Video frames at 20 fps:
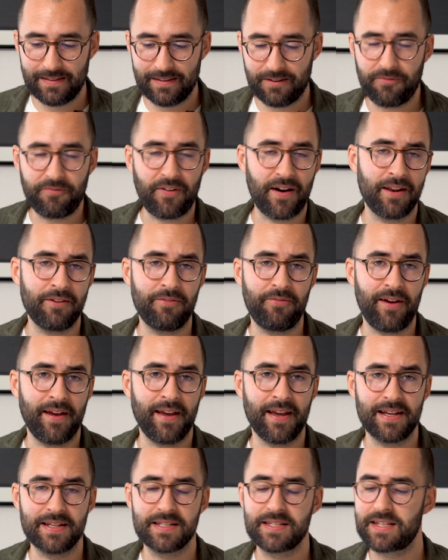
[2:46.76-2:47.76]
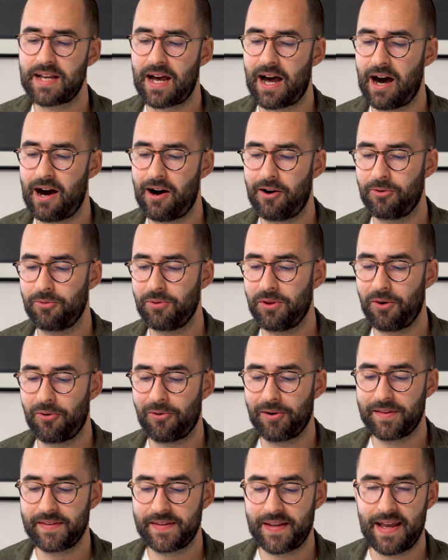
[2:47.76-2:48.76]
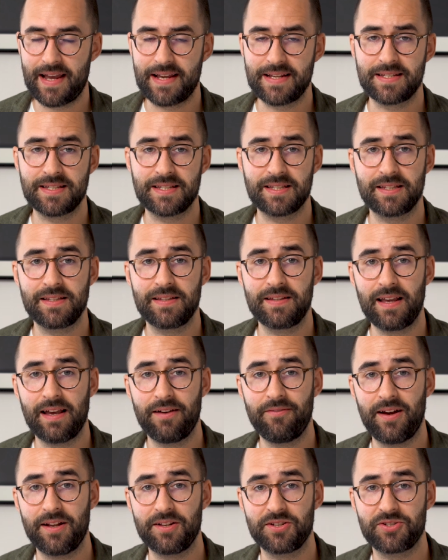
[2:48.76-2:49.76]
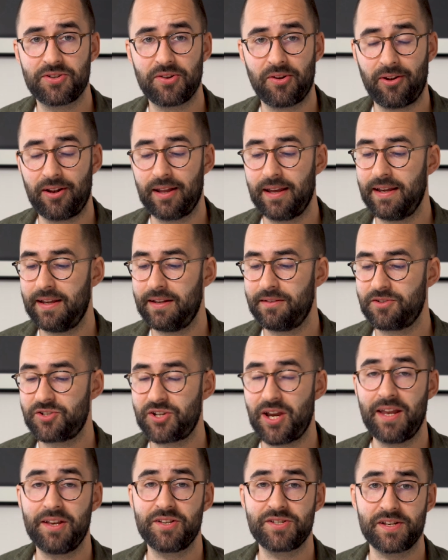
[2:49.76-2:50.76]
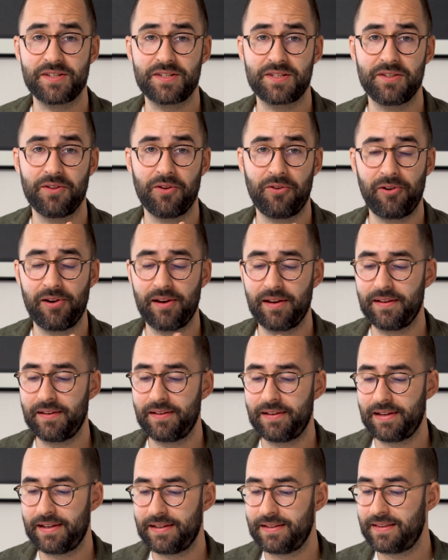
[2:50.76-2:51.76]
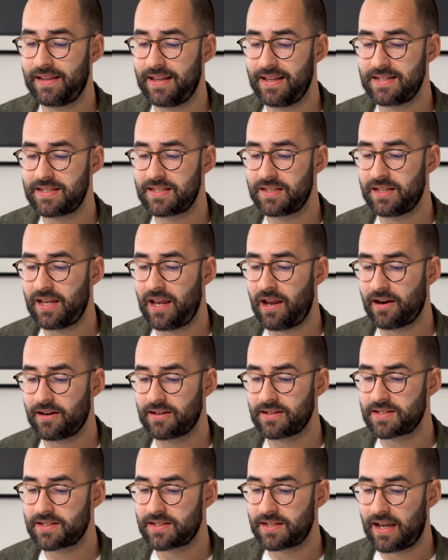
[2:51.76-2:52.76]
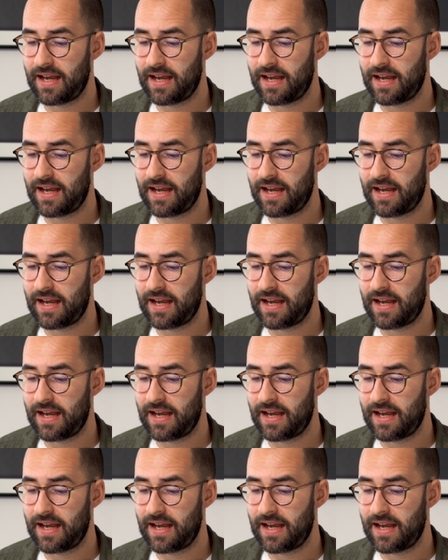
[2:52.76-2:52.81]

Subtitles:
The funny thing is how your taste eventually changes during these years.